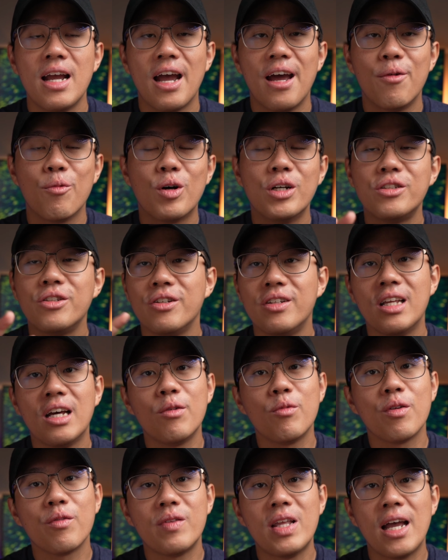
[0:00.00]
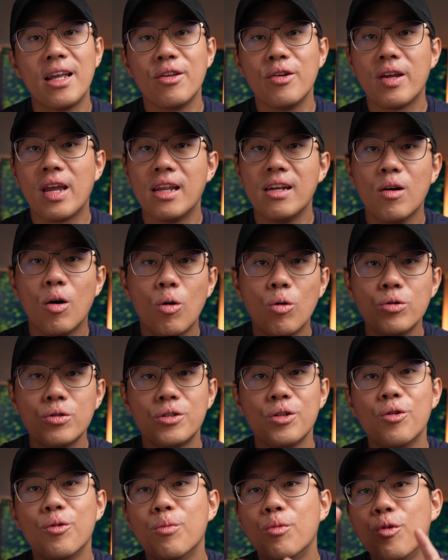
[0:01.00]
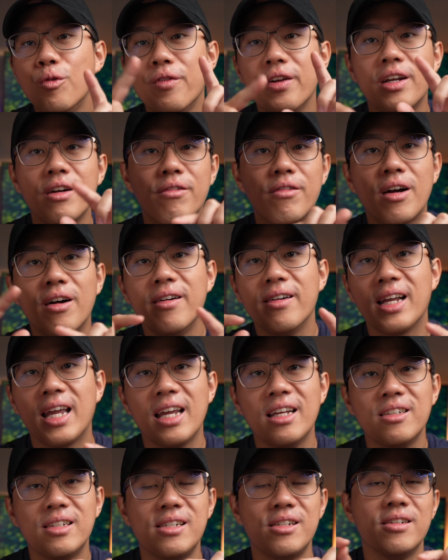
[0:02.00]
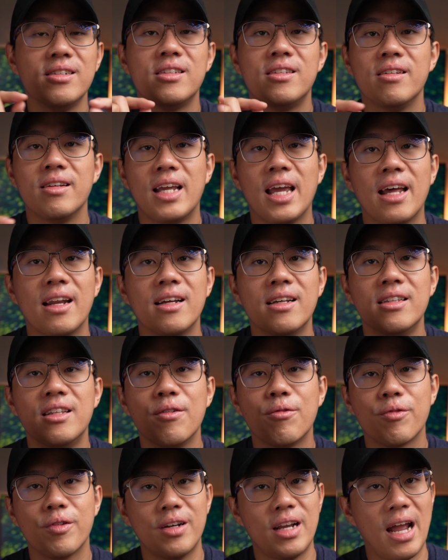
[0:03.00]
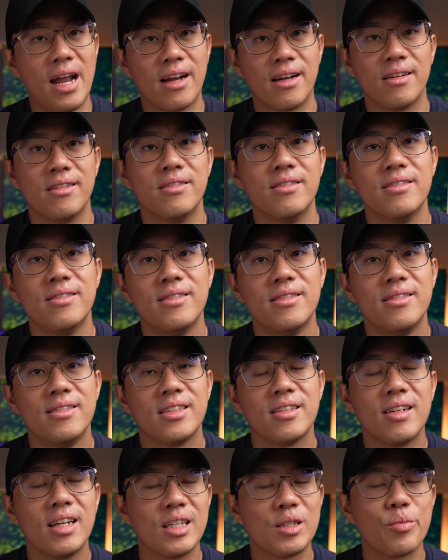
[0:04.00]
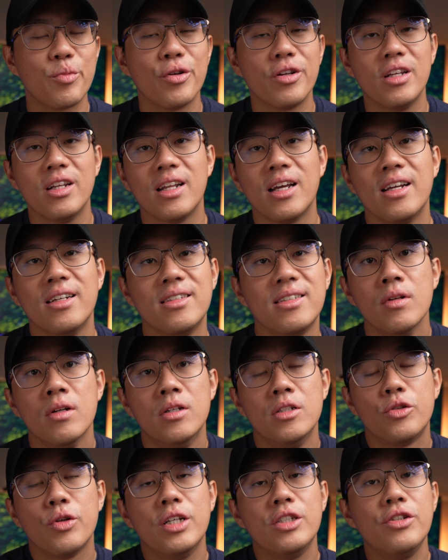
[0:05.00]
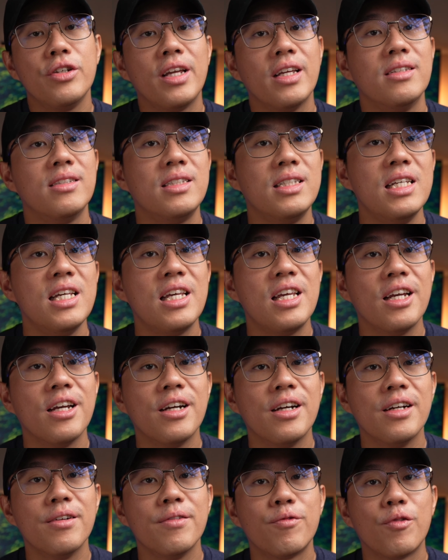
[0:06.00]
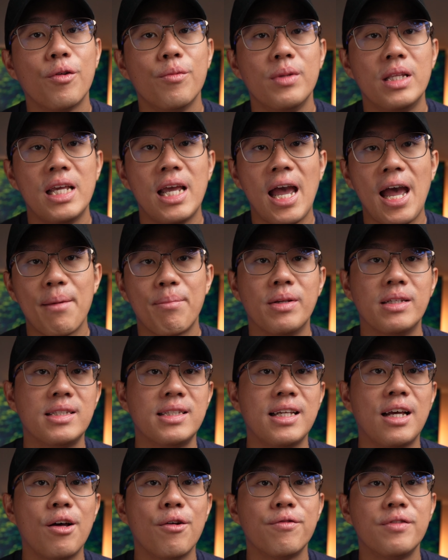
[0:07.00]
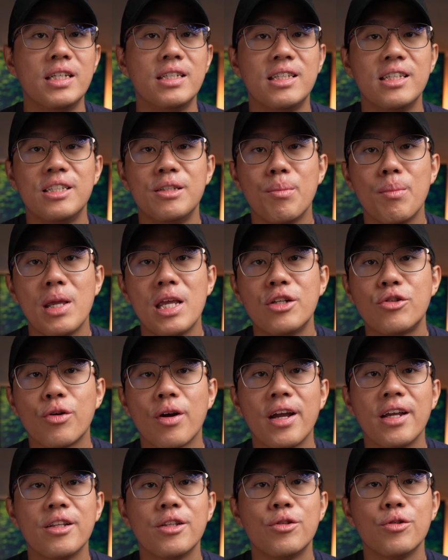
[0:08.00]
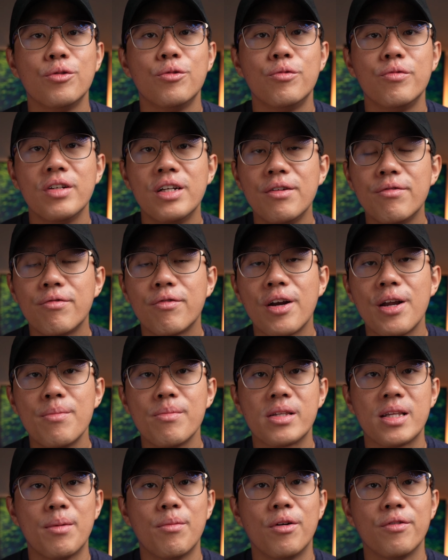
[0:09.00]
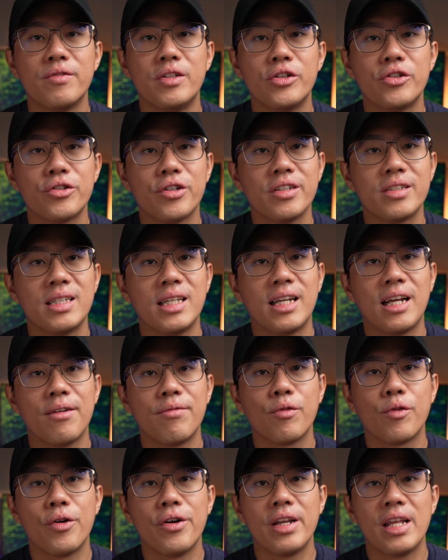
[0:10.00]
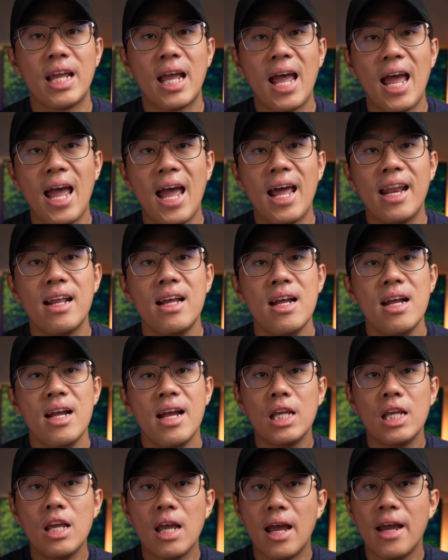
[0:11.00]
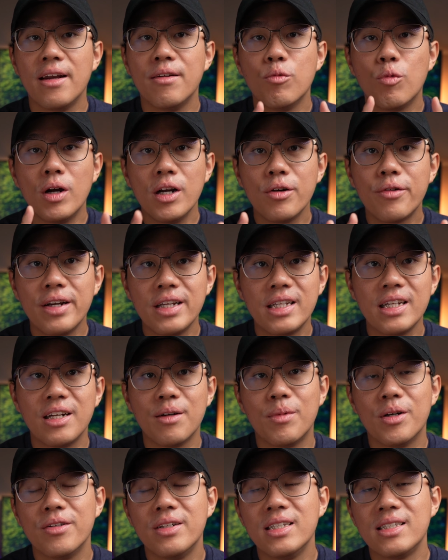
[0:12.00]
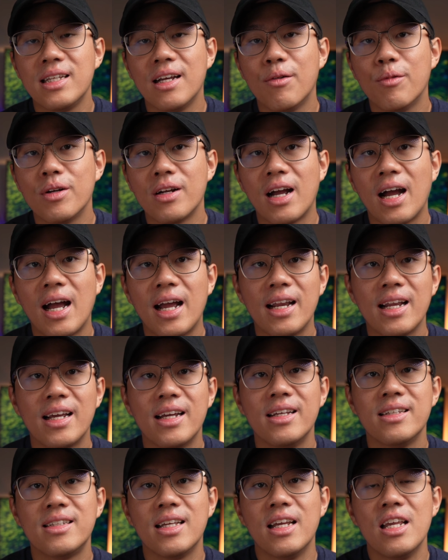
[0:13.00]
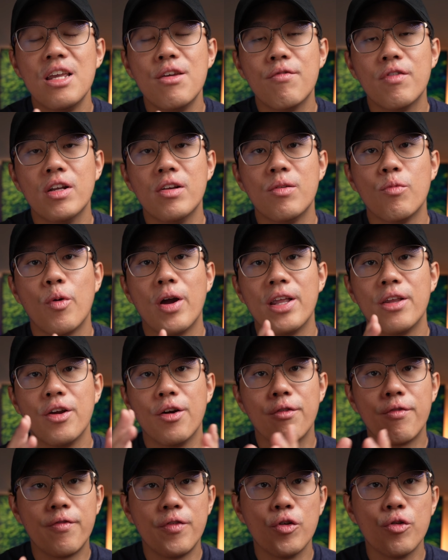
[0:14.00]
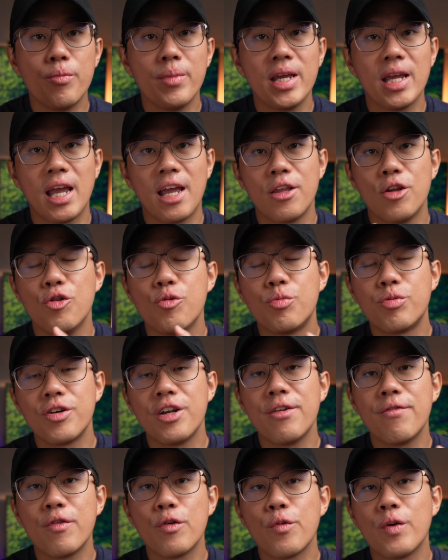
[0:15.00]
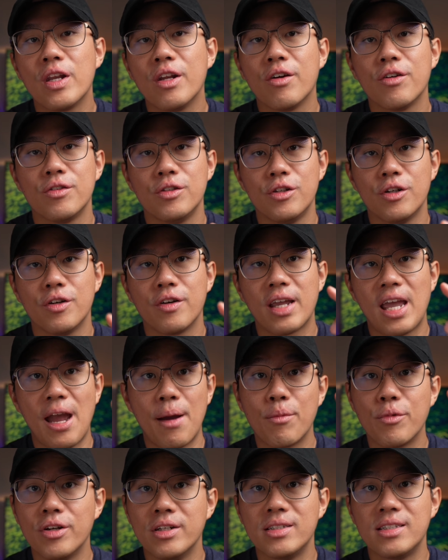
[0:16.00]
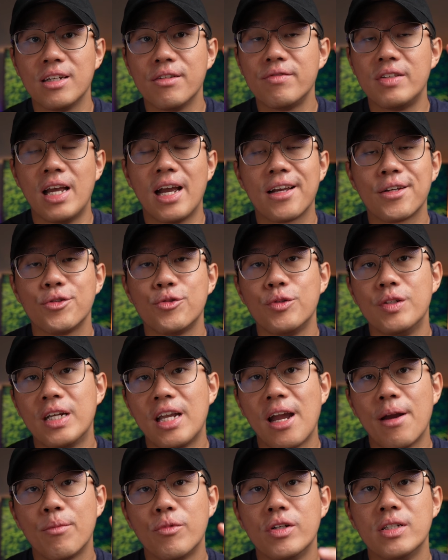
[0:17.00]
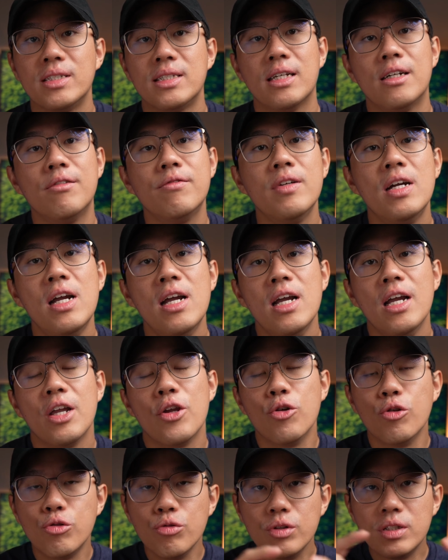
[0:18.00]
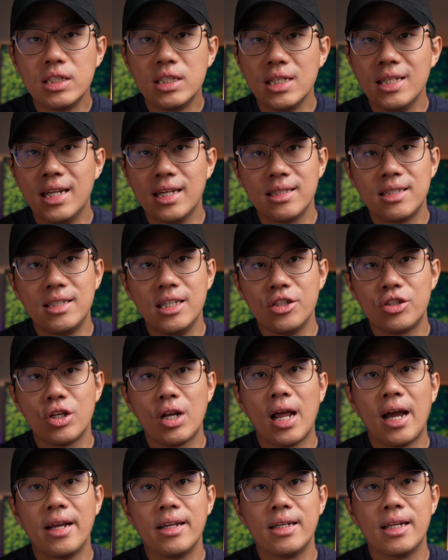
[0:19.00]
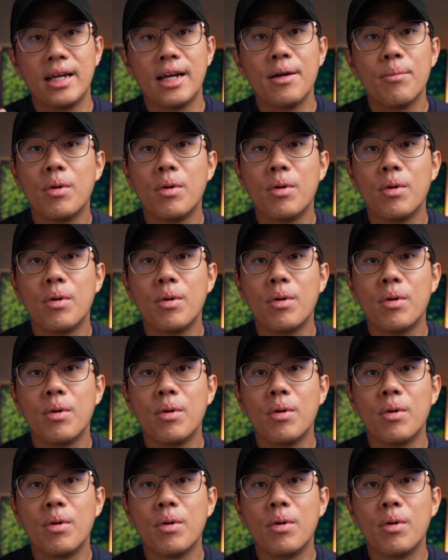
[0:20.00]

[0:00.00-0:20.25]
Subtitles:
And once you're done with that, you can also move it around again just to get a different angle. So that's pretty nice. So as you can see here from the app itself, this is me trying to reframe some of the shots that I've already had. And one great thing about this that I want to highlight is that even when you're filming and you preview it on your camera itself, the X3 camera itself, you do see that stitch line there,